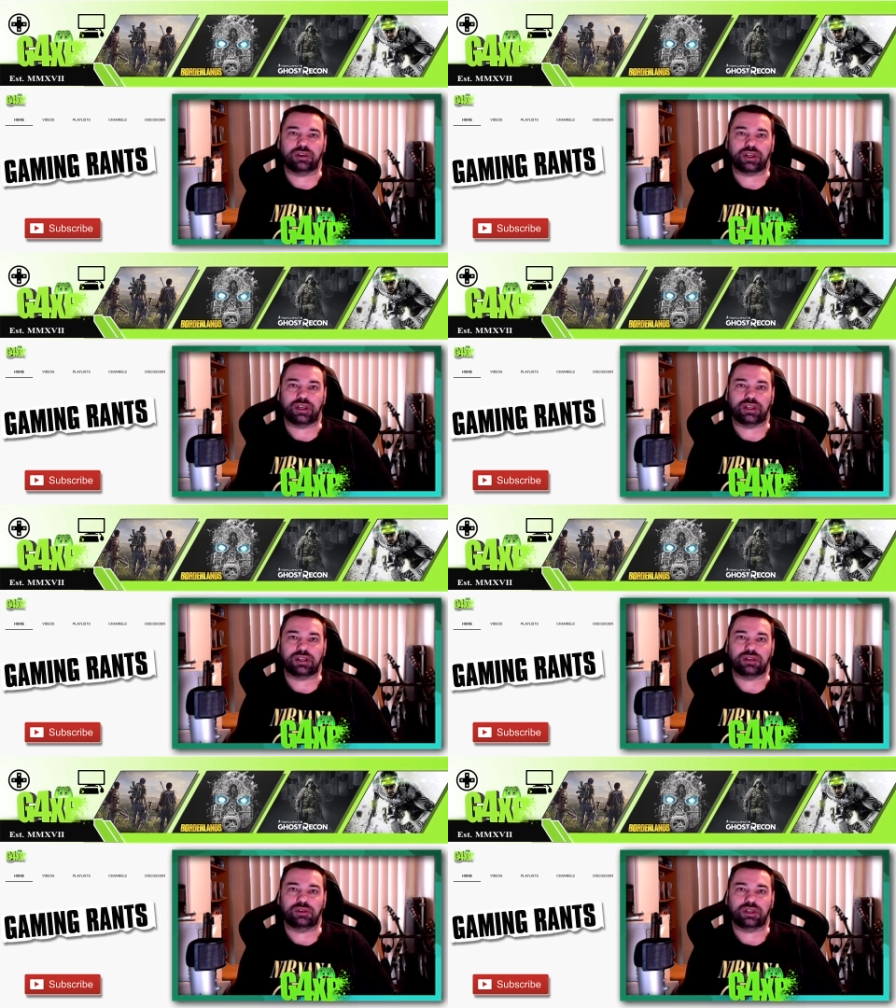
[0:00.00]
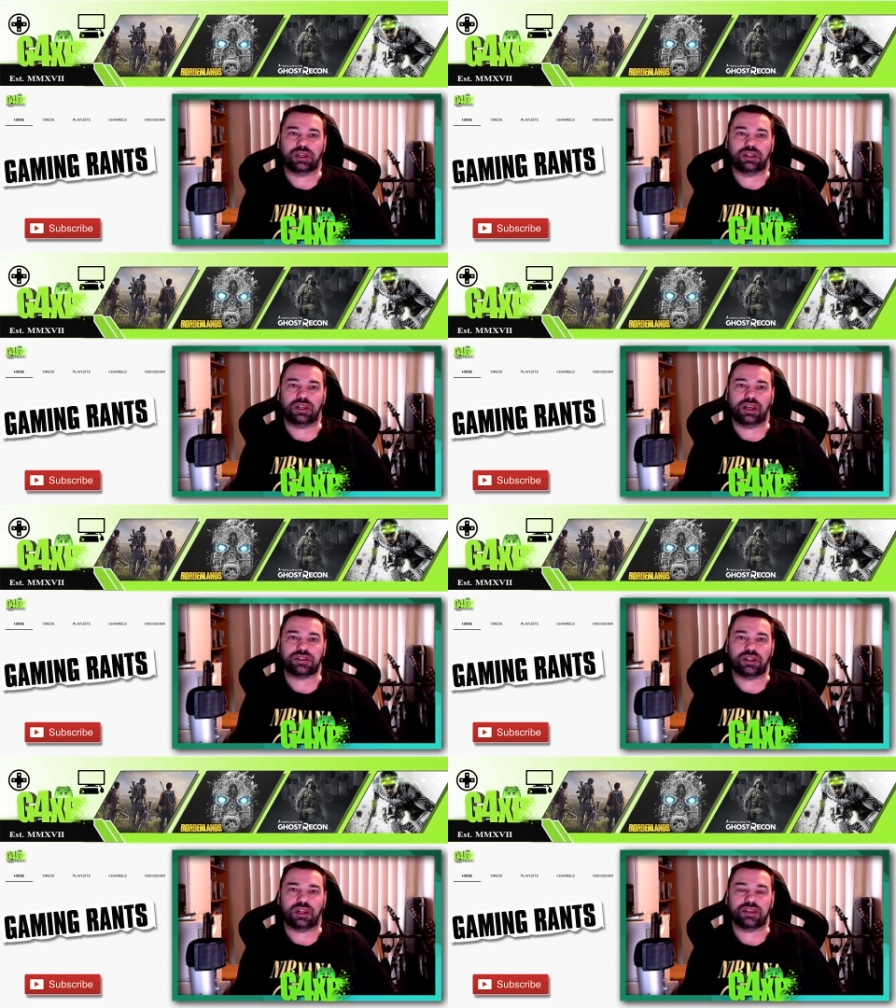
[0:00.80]
going to, going to get
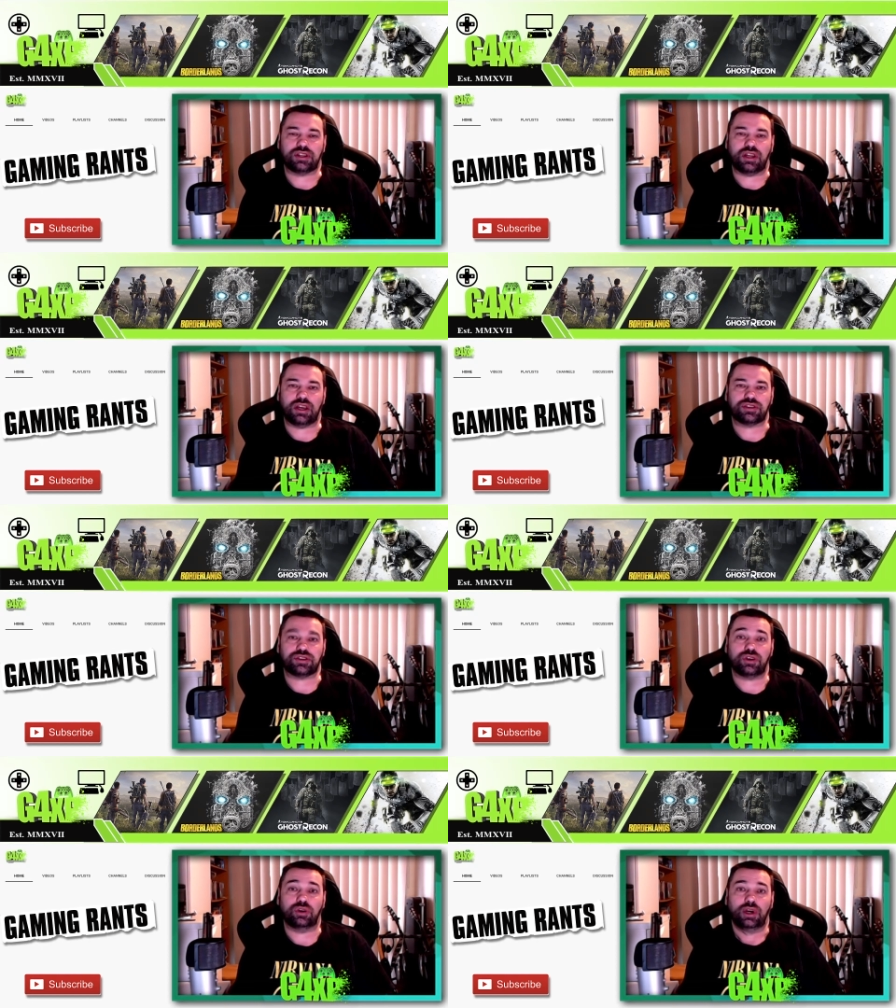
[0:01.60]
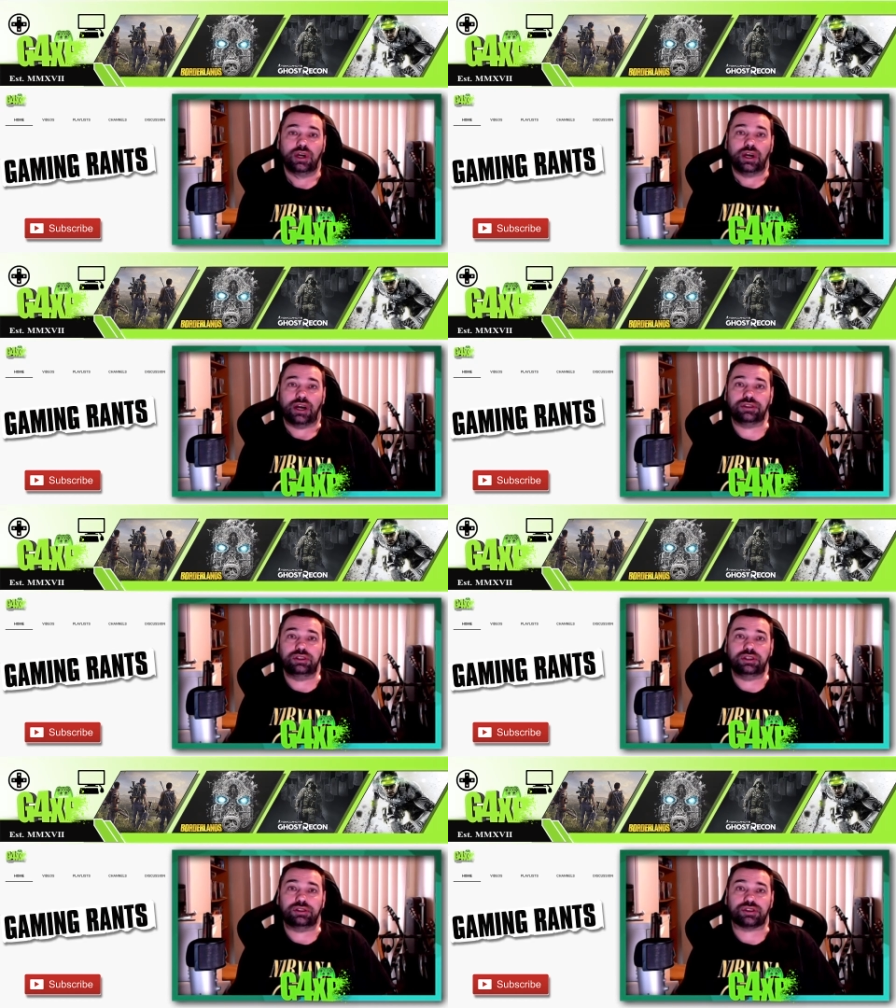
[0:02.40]
less and less and less. So I do
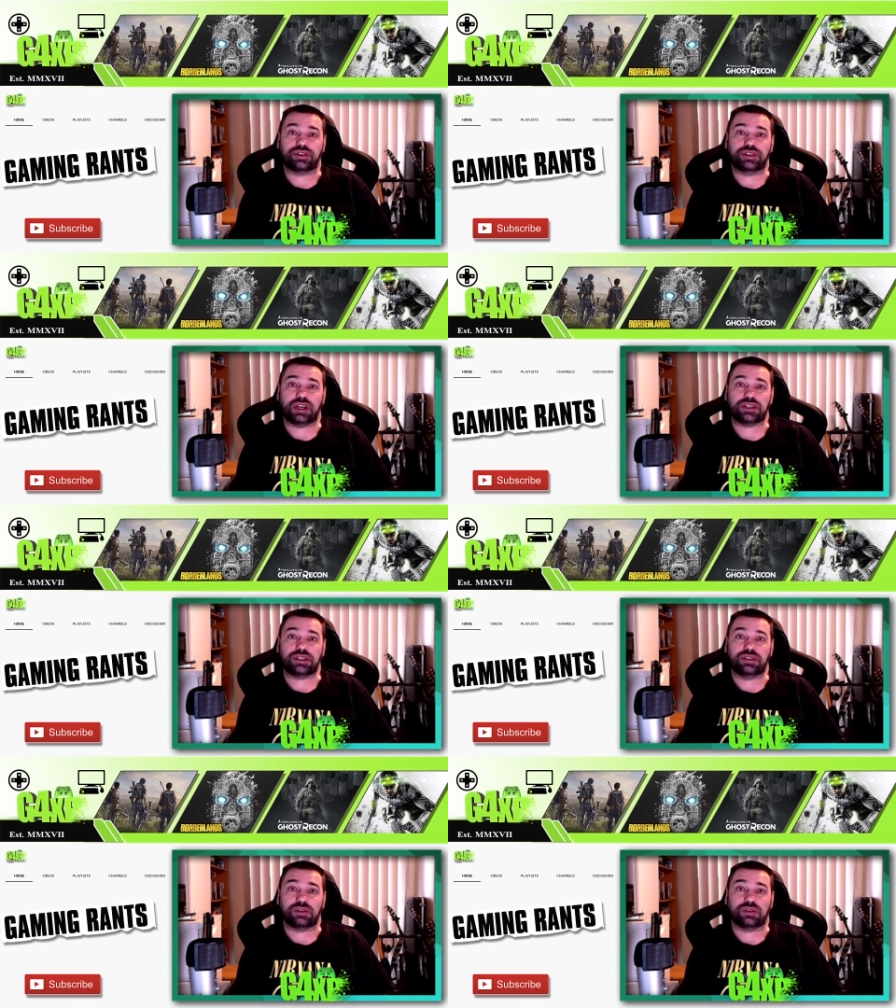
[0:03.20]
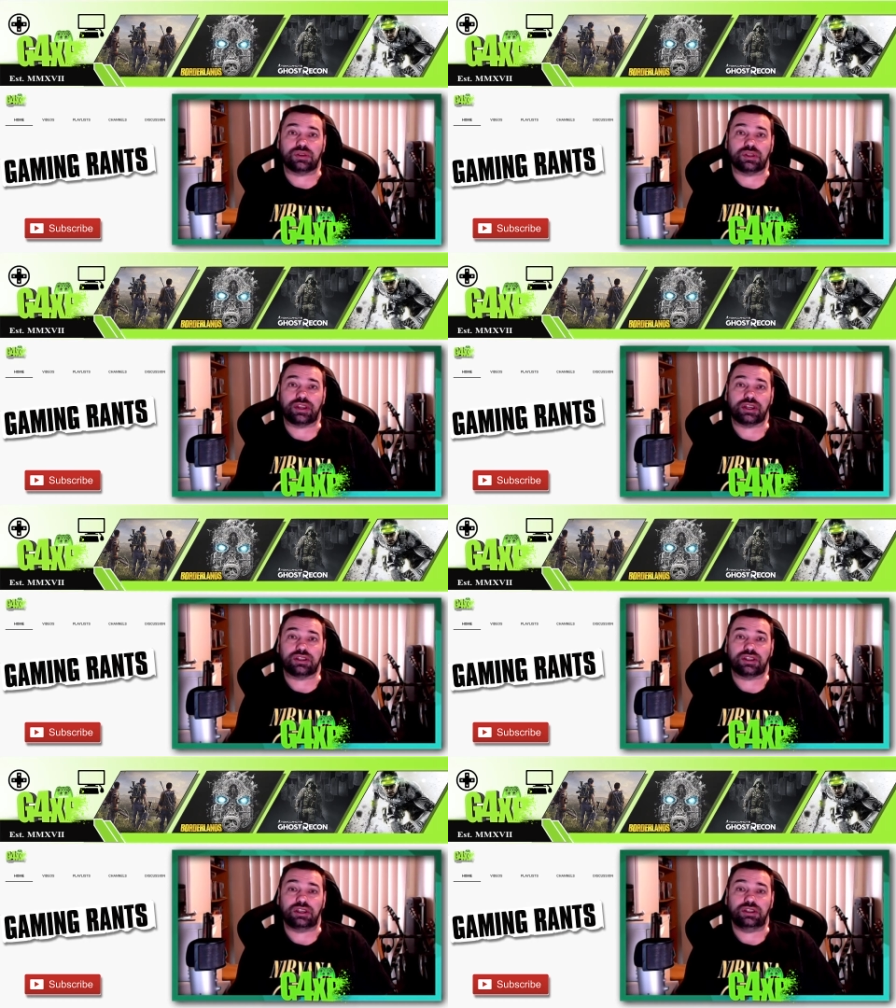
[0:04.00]
need your suggestions on
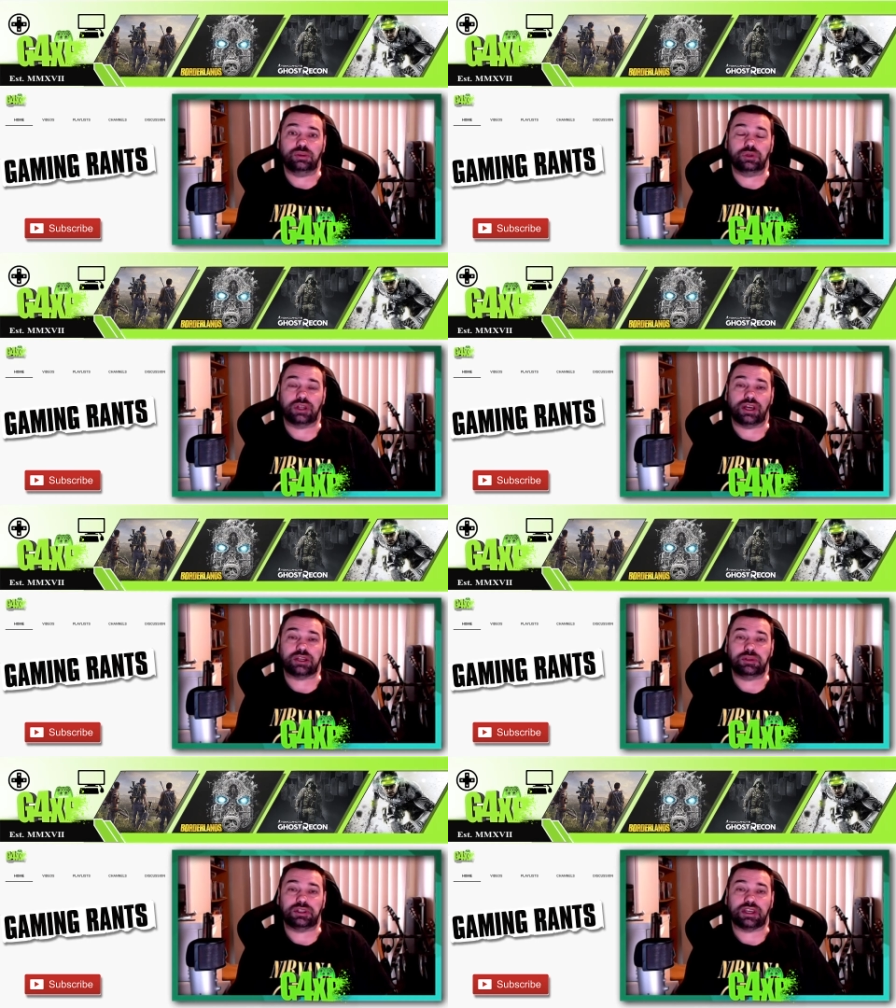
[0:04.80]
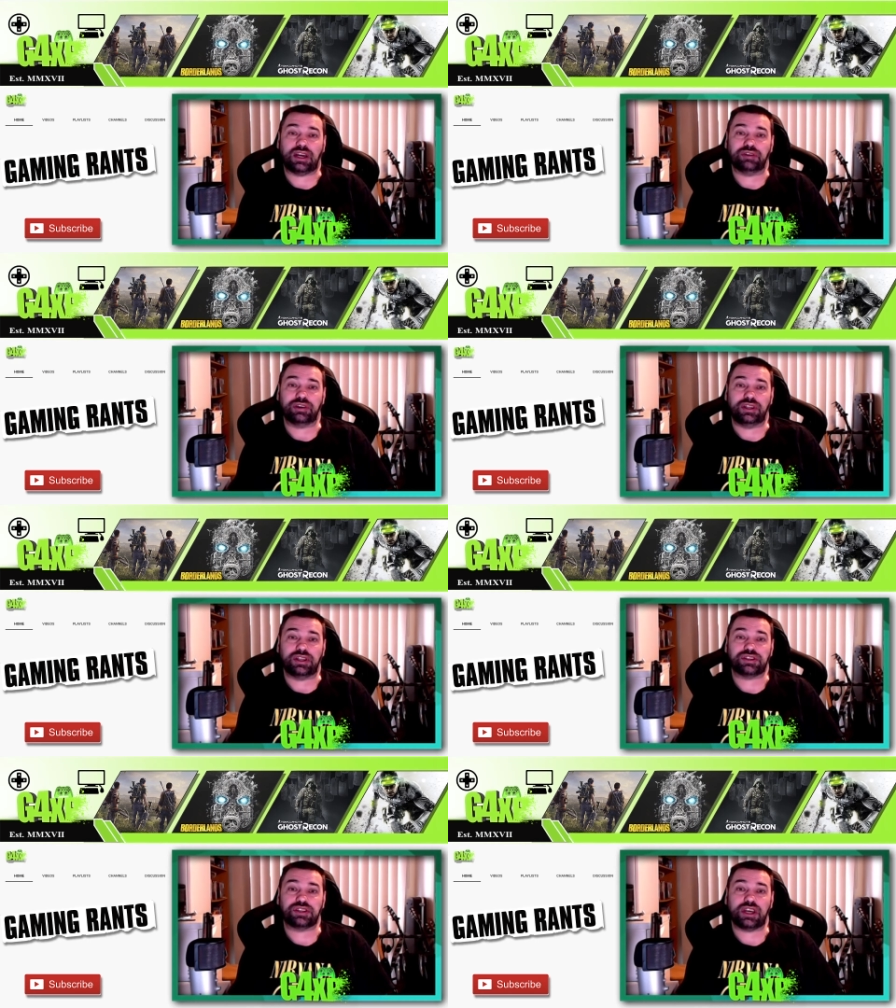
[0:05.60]
things that you would like me to cover in
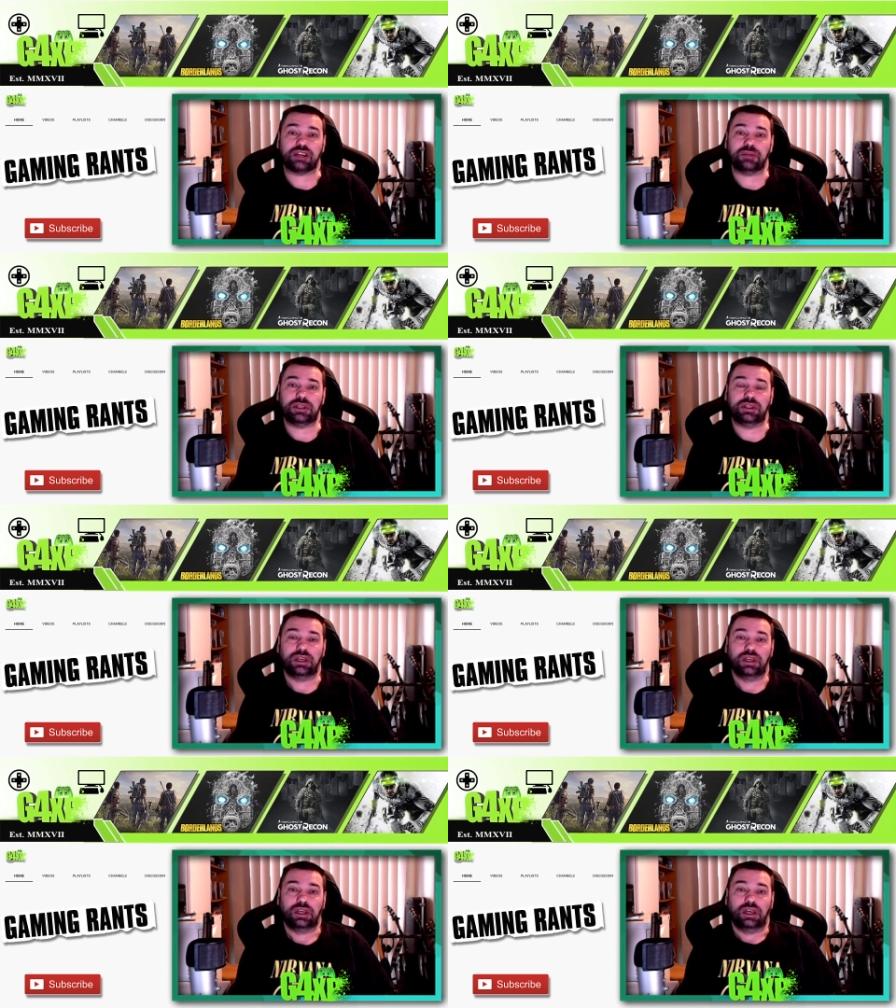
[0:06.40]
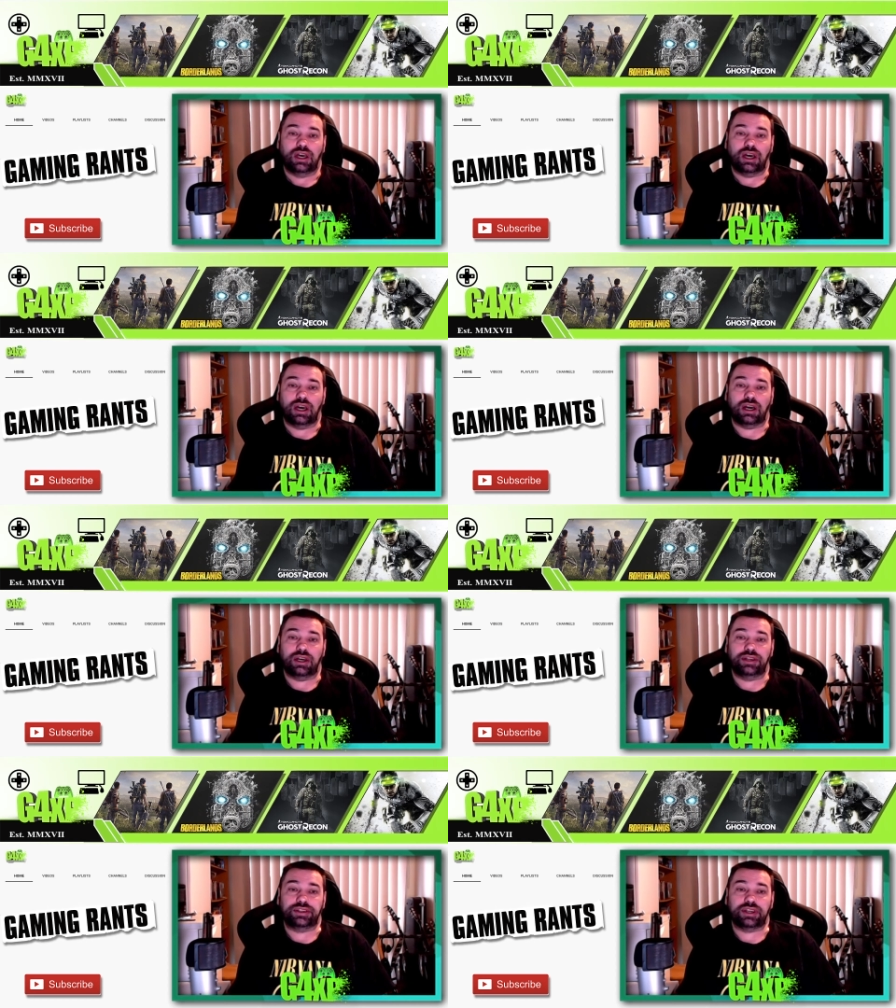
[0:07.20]
this segment,
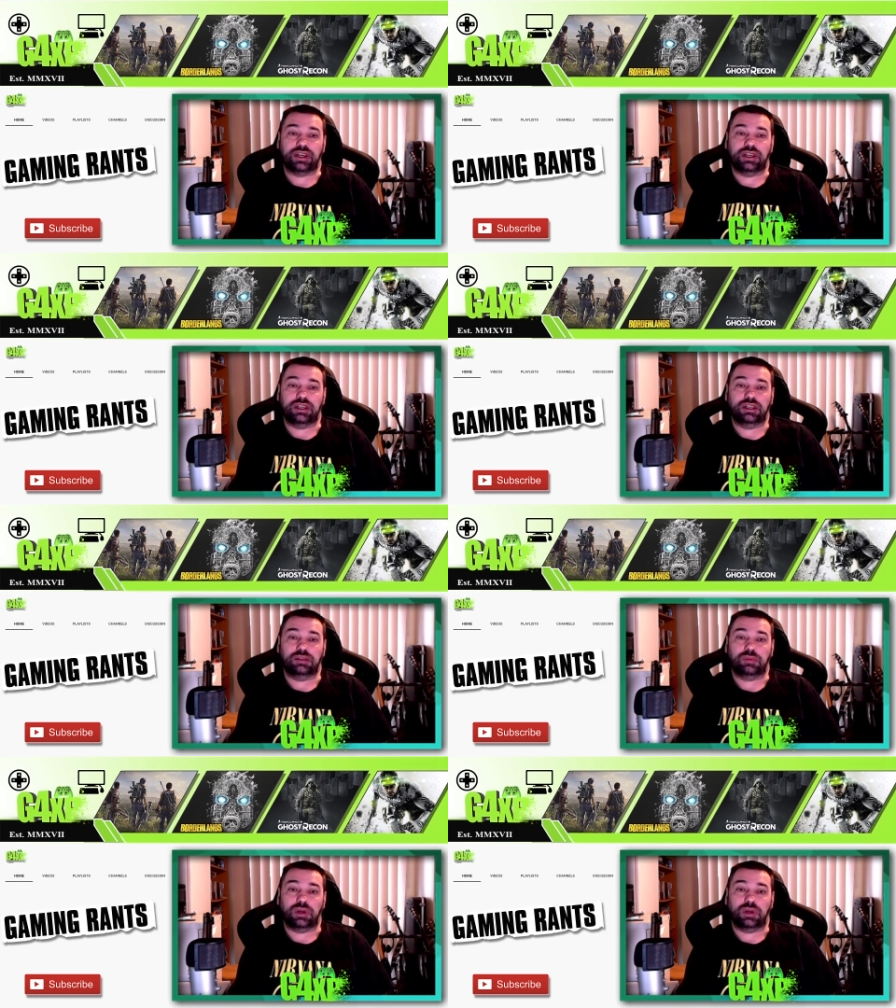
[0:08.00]
and um,